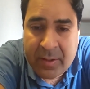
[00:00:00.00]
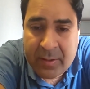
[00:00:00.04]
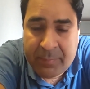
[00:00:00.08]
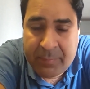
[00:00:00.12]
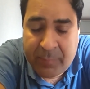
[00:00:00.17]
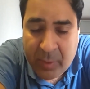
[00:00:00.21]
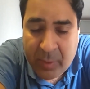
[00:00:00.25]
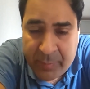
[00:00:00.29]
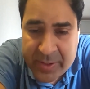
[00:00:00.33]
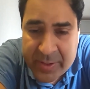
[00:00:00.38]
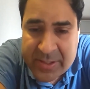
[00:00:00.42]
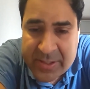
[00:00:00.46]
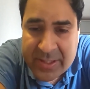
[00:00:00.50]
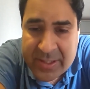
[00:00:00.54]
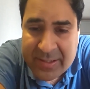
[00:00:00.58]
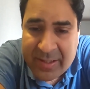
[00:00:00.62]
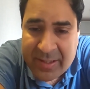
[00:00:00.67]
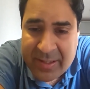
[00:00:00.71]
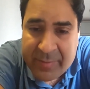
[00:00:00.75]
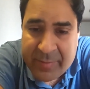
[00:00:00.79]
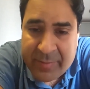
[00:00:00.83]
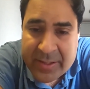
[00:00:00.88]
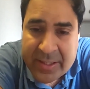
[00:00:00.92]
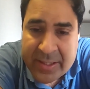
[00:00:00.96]
permissions
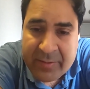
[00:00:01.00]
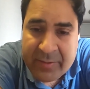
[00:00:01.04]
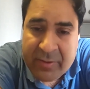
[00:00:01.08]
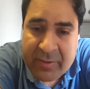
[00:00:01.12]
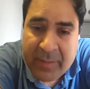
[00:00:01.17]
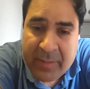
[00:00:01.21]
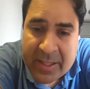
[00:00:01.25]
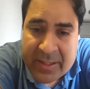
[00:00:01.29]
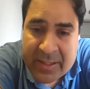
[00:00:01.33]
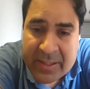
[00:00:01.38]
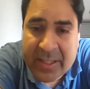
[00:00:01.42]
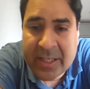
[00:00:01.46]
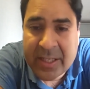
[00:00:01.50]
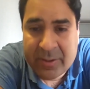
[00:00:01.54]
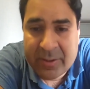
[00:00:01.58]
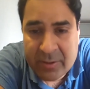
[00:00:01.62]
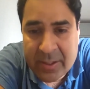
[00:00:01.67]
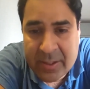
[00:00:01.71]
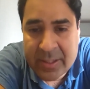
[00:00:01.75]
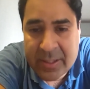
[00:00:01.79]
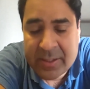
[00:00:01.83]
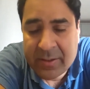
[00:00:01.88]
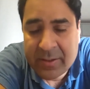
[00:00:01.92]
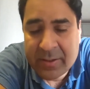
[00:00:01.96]
have been given by the
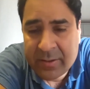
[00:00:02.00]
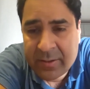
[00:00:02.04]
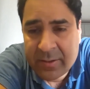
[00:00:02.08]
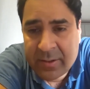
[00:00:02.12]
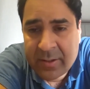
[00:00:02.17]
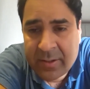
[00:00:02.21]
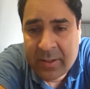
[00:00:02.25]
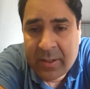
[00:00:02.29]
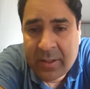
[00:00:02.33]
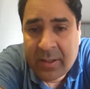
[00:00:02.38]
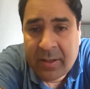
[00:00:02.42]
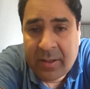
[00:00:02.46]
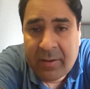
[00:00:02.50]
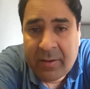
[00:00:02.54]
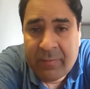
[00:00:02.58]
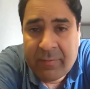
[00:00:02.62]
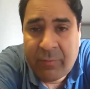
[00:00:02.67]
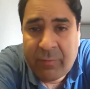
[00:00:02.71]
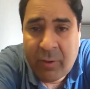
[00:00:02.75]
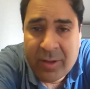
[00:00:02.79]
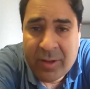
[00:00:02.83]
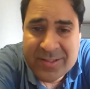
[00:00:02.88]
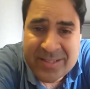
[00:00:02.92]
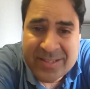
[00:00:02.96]
regulator
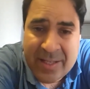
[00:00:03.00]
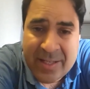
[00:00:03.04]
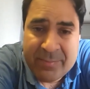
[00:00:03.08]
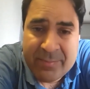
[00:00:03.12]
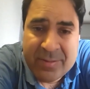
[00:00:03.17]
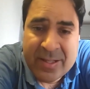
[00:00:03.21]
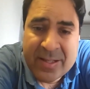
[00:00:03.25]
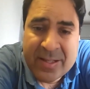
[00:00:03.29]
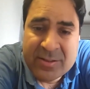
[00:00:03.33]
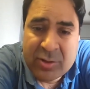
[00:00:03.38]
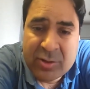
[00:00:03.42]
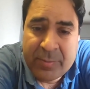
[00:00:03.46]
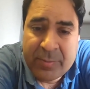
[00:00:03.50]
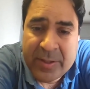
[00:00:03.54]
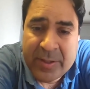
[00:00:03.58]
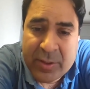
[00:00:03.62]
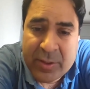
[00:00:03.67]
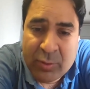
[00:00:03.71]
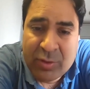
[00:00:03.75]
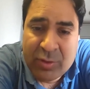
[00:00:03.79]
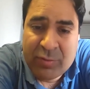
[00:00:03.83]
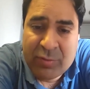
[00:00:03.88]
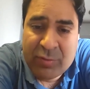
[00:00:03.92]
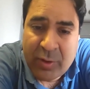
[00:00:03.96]
for stem cells to be
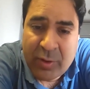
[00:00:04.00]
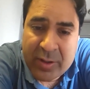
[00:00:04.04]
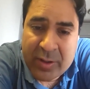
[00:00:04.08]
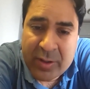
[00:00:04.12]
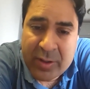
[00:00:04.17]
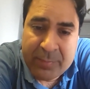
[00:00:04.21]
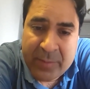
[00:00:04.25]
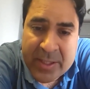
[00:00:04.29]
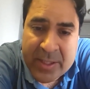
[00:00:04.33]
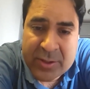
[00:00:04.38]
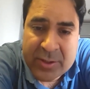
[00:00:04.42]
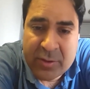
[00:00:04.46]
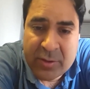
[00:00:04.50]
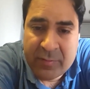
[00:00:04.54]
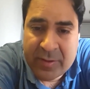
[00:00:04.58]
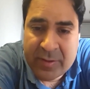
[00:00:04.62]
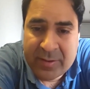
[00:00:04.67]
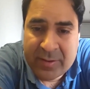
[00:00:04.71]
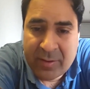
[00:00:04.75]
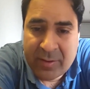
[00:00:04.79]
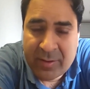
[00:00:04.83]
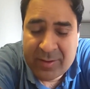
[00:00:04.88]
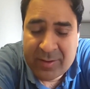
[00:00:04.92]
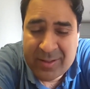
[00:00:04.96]
used for a bunch of
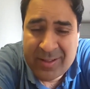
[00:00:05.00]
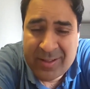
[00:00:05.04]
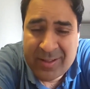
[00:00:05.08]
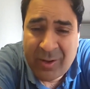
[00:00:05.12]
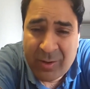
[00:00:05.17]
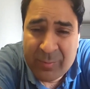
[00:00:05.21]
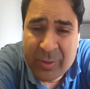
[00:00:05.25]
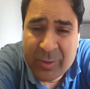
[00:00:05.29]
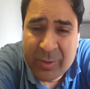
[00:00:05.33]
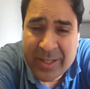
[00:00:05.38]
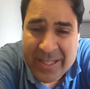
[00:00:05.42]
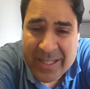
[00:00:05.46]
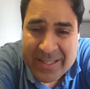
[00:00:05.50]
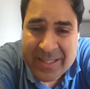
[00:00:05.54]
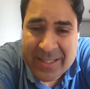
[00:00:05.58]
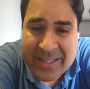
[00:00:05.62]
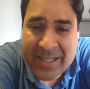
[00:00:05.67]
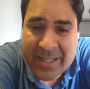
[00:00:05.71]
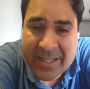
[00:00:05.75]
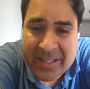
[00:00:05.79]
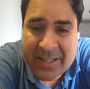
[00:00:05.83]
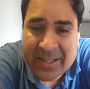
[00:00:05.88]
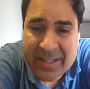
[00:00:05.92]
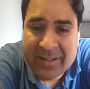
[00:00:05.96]
disorders. There are almost
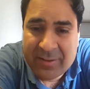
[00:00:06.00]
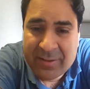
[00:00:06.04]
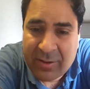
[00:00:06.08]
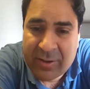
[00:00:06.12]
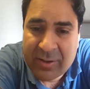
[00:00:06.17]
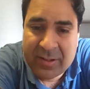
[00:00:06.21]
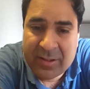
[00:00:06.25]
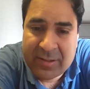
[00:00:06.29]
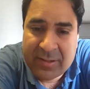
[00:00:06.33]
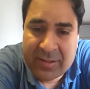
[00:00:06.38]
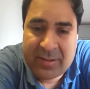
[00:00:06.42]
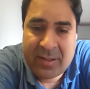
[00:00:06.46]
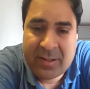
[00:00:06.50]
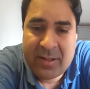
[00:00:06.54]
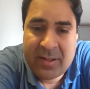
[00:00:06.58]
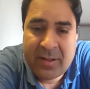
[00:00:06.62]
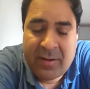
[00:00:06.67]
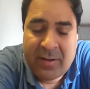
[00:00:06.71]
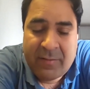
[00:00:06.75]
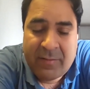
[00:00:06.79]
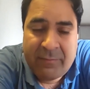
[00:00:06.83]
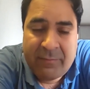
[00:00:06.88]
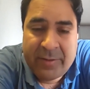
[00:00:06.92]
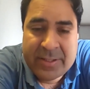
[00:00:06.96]
80-90 disorders
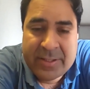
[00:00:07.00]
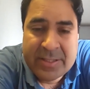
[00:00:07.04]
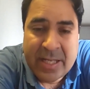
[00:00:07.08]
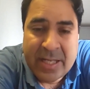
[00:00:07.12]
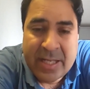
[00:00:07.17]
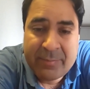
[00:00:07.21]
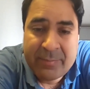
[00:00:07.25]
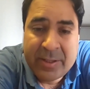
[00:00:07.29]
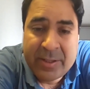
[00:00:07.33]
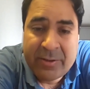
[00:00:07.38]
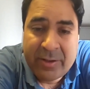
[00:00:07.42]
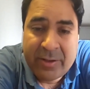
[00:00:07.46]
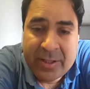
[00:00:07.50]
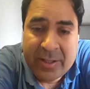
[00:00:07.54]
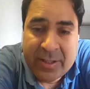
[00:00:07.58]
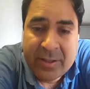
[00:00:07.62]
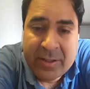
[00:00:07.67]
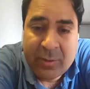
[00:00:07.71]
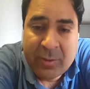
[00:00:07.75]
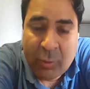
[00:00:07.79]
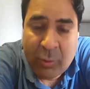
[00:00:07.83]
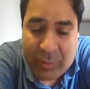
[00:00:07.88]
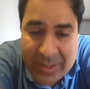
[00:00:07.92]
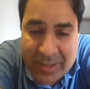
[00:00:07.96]
which can be treated
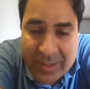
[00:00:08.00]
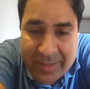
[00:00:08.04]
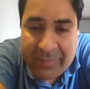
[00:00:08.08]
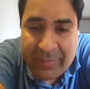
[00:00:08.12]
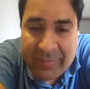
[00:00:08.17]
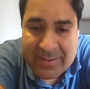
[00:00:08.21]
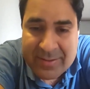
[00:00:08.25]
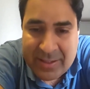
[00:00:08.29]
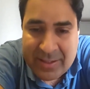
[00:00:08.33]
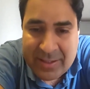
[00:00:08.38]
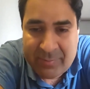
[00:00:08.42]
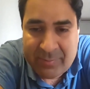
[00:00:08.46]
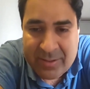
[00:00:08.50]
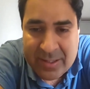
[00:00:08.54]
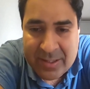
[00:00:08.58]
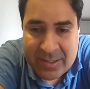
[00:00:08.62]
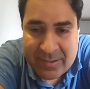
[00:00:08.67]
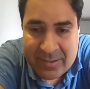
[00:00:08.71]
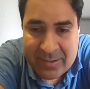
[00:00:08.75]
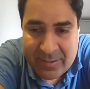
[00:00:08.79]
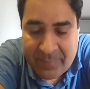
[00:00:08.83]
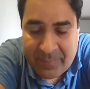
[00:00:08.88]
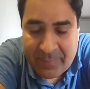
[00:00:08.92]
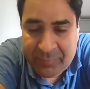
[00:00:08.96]
only with stem
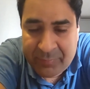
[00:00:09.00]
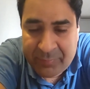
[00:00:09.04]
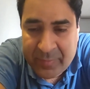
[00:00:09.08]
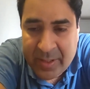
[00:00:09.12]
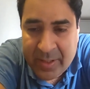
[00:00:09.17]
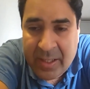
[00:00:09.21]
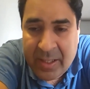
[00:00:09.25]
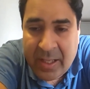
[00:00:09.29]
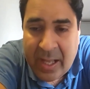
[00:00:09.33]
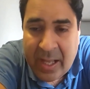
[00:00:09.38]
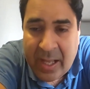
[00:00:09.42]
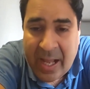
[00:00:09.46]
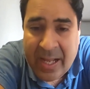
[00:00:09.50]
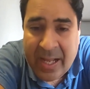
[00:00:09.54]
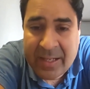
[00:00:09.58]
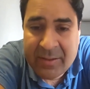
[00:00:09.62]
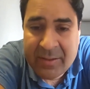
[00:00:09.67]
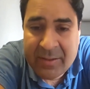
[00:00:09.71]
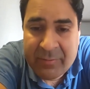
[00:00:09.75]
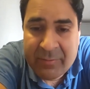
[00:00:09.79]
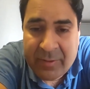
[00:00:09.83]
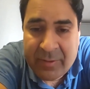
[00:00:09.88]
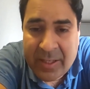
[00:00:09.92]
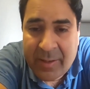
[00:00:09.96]
cells.
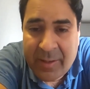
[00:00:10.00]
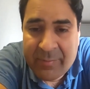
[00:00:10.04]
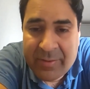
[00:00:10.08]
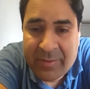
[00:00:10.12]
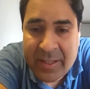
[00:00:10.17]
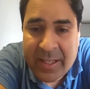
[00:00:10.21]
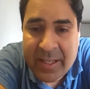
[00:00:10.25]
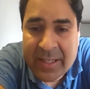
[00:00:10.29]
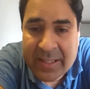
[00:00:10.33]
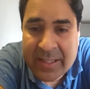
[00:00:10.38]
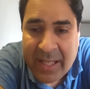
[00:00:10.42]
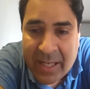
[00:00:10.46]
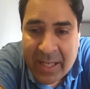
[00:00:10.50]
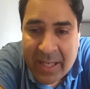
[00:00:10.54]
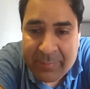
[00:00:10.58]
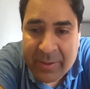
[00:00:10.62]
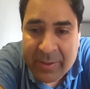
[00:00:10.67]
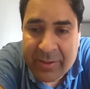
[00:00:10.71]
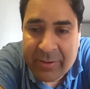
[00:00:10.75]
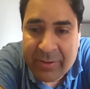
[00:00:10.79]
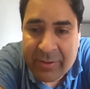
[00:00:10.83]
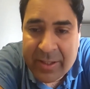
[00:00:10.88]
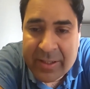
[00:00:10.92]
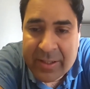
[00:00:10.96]
And when I'm saying it can be
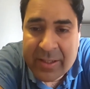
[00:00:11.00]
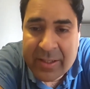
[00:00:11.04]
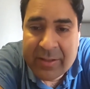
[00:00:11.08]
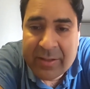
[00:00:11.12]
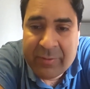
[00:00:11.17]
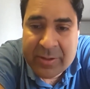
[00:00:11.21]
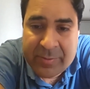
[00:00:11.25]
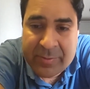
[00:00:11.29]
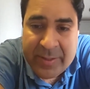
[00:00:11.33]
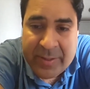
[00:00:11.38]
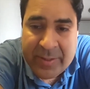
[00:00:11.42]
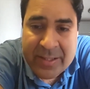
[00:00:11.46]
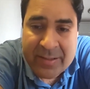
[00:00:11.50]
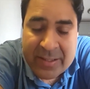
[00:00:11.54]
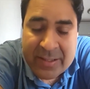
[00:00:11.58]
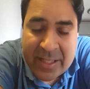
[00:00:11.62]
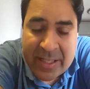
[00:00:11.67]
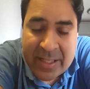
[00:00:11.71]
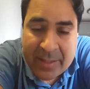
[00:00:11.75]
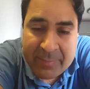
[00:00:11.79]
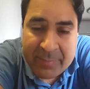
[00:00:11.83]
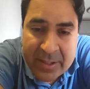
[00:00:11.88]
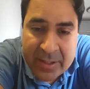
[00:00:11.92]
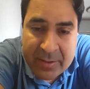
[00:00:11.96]
treated, which means it
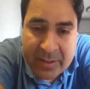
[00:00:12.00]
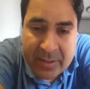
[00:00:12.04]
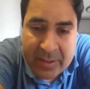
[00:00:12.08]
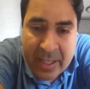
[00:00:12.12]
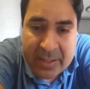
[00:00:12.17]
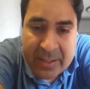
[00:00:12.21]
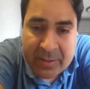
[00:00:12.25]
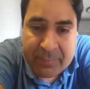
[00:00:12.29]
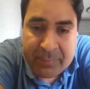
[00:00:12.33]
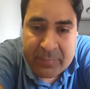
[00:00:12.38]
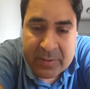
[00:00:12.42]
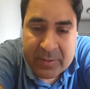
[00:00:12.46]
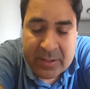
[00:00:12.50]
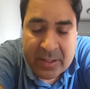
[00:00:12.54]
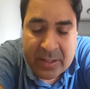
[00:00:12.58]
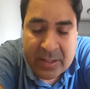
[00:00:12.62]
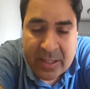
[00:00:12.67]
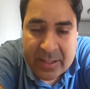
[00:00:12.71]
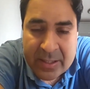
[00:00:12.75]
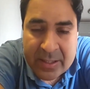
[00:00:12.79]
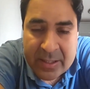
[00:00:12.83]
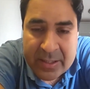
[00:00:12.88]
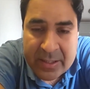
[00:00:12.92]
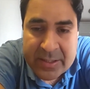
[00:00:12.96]
can be, and the
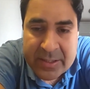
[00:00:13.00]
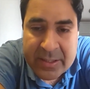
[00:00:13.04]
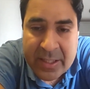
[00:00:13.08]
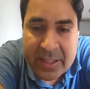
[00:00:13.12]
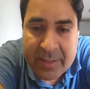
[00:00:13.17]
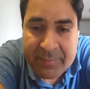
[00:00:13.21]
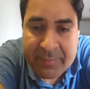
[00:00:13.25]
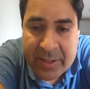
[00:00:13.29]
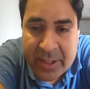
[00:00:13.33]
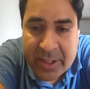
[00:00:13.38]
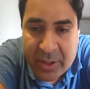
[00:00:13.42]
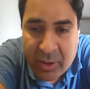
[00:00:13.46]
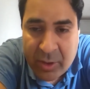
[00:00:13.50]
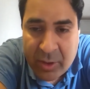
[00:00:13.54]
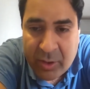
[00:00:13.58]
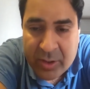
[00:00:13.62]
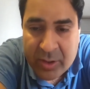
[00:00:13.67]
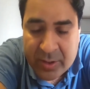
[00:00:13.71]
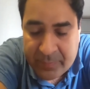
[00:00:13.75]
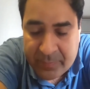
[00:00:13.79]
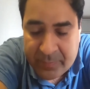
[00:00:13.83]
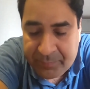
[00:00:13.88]
condition can be cured.